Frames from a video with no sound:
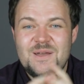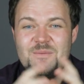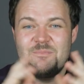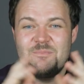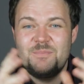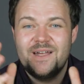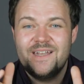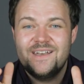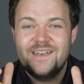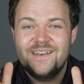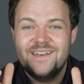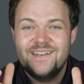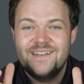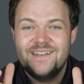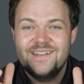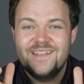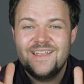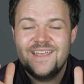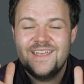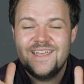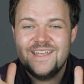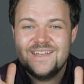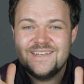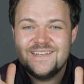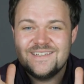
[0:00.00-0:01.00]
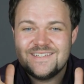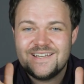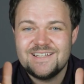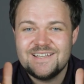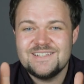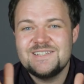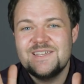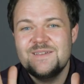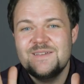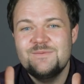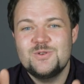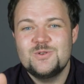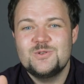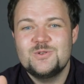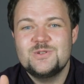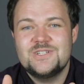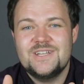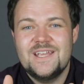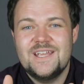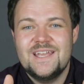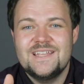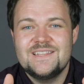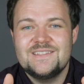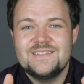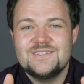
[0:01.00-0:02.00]
But it does give you a
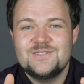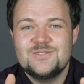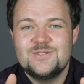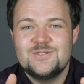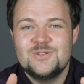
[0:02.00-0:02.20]
chance